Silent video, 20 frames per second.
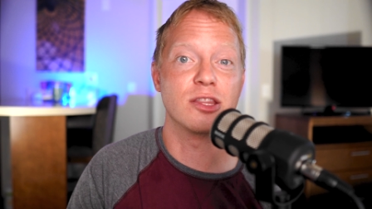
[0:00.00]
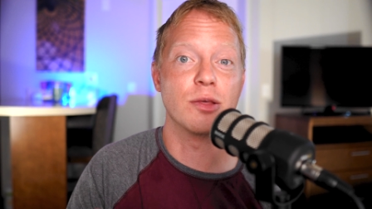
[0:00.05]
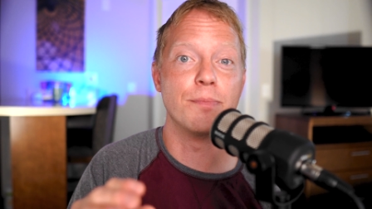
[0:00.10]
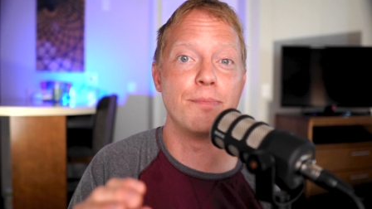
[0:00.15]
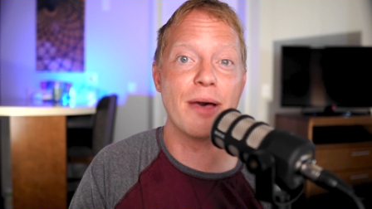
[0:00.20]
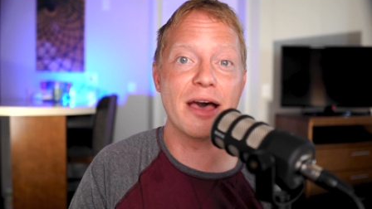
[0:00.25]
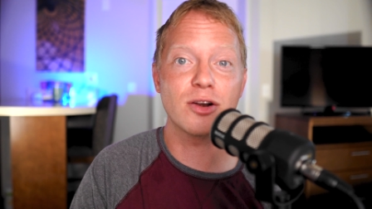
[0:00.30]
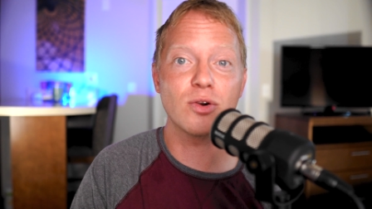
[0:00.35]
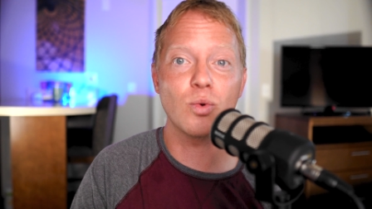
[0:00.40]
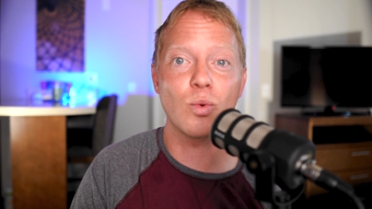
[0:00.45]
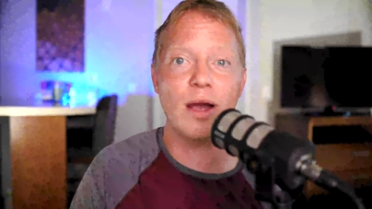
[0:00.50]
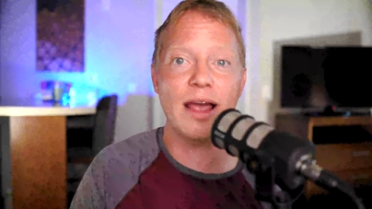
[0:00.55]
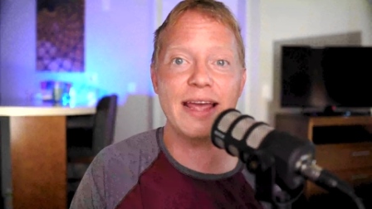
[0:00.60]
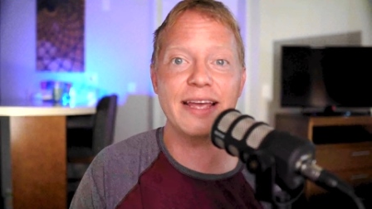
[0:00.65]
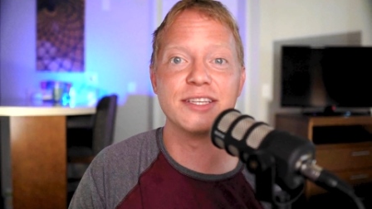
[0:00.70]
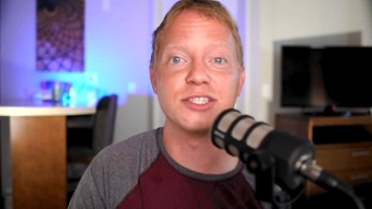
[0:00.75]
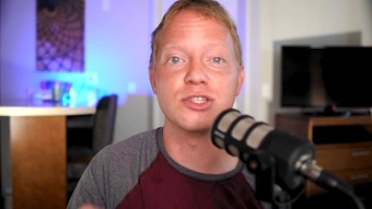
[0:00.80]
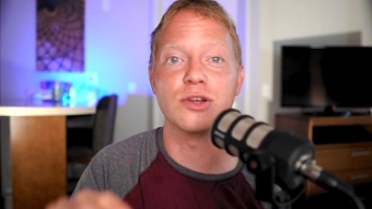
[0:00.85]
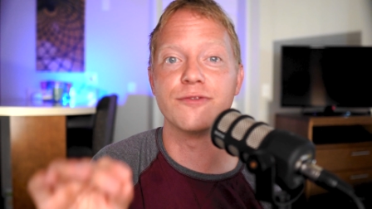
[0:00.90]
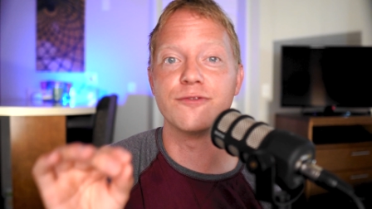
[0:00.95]
The better way
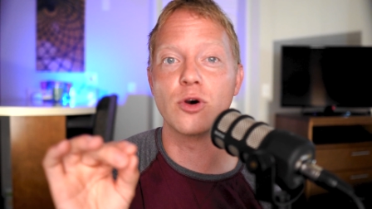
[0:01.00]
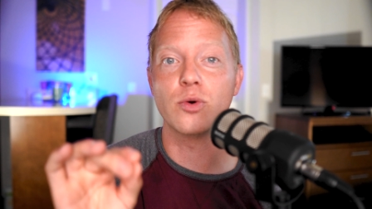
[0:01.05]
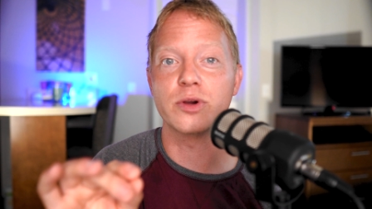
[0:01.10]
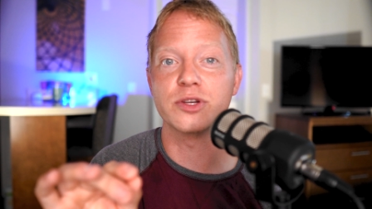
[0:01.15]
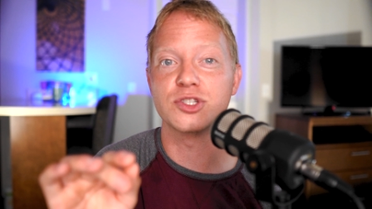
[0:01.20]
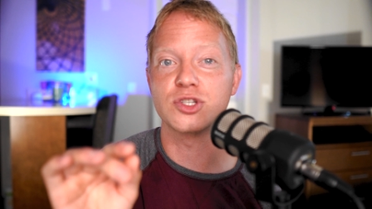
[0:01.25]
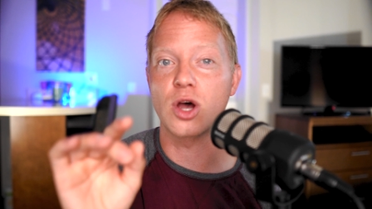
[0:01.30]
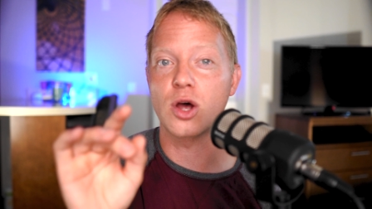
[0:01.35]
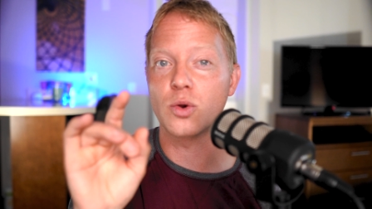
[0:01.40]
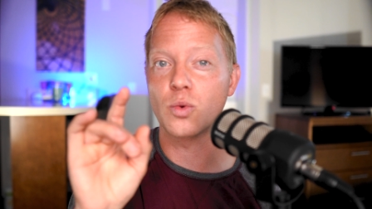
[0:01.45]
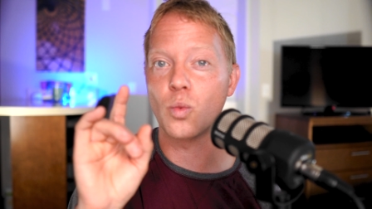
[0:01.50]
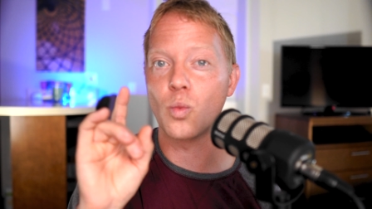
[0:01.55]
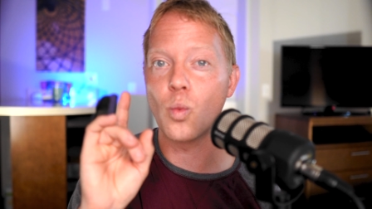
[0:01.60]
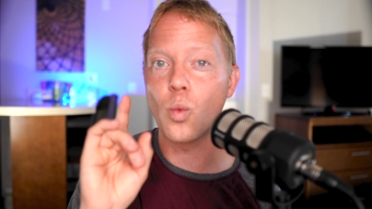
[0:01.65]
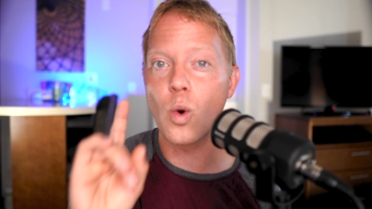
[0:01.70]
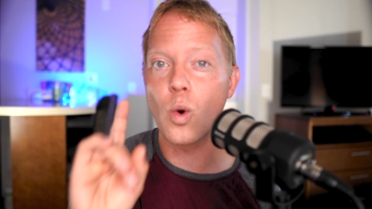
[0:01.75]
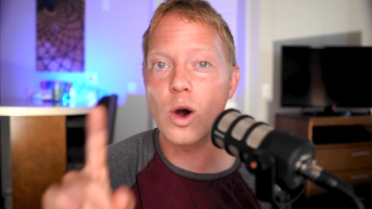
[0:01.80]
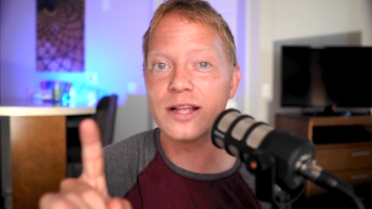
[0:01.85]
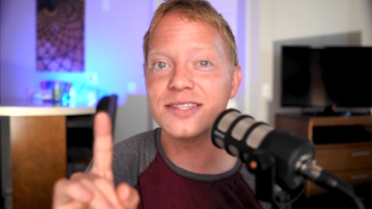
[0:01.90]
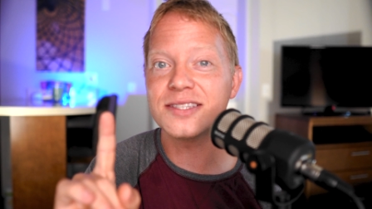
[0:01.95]
is to focus on
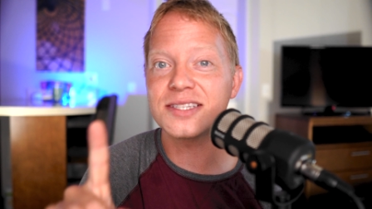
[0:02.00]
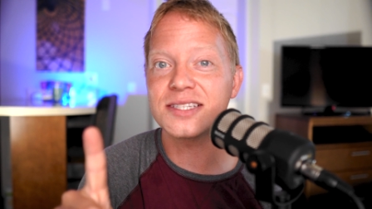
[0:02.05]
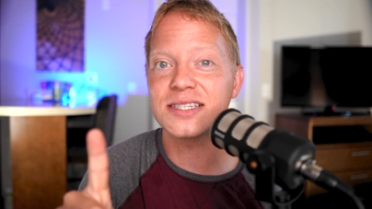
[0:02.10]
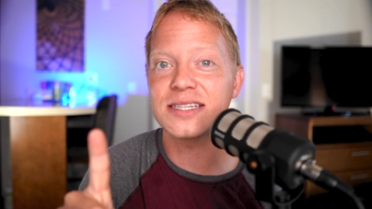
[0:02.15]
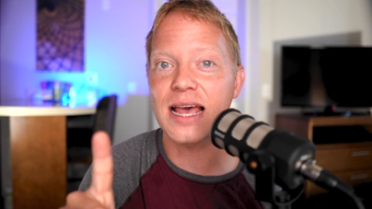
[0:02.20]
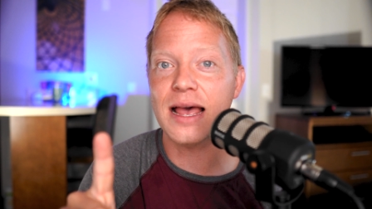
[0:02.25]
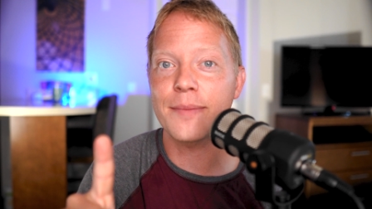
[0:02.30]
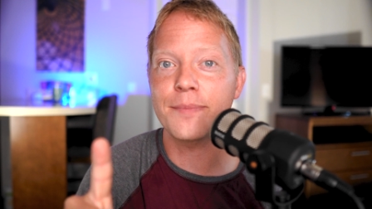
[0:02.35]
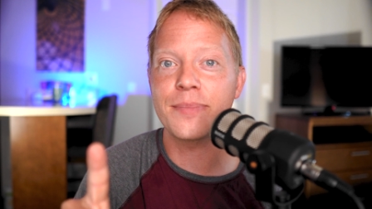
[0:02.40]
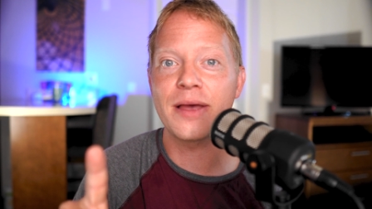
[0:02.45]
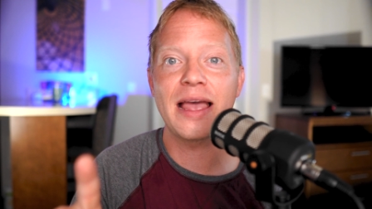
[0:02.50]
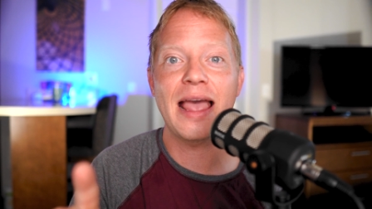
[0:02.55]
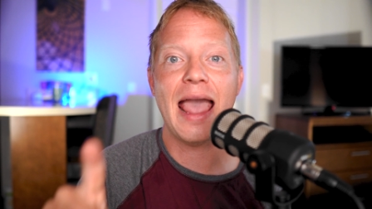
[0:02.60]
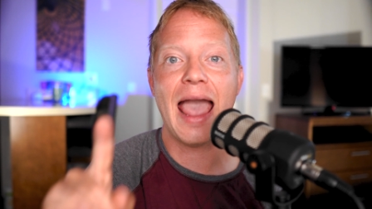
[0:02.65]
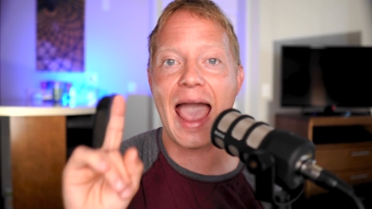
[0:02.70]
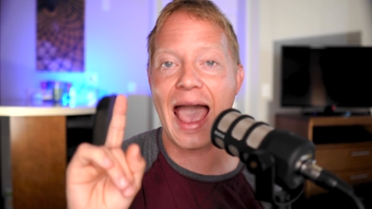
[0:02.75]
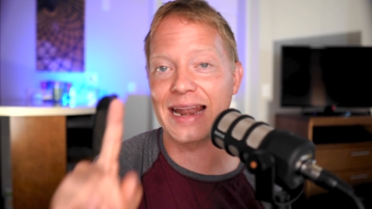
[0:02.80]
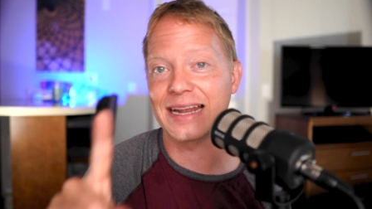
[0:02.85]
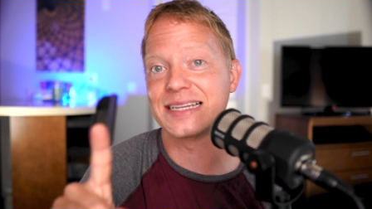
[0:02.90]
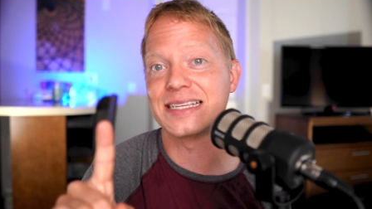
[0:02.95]
one step
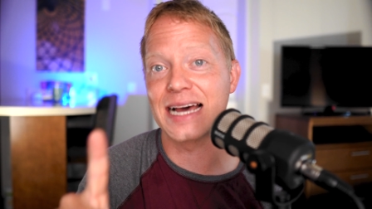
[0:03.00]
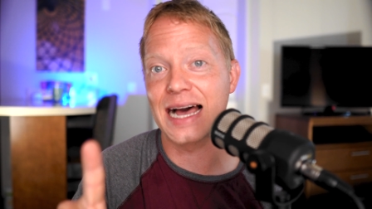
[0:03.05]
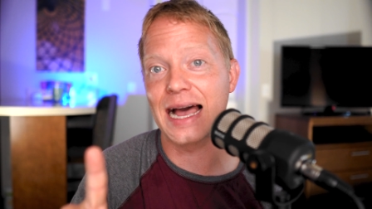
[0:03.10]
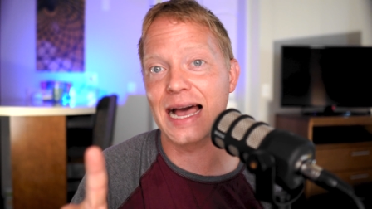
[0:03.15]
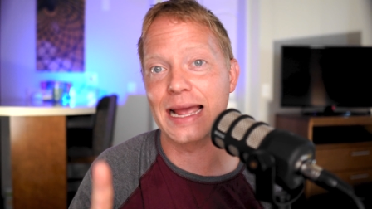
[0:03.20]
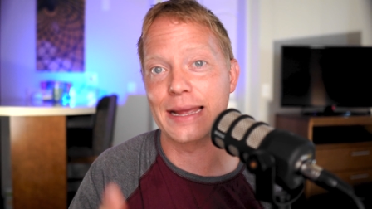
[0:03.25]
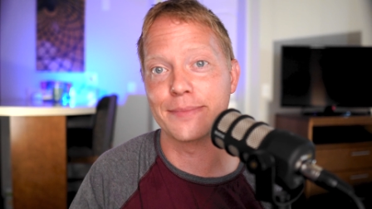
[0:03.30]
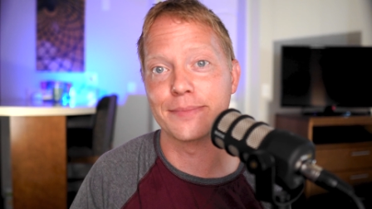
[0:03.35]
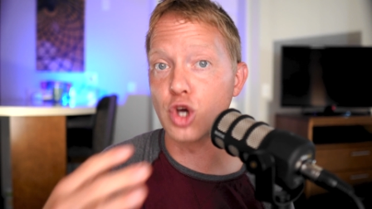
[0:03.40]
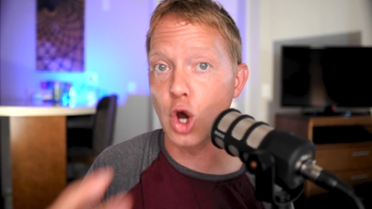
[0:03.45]
at a time.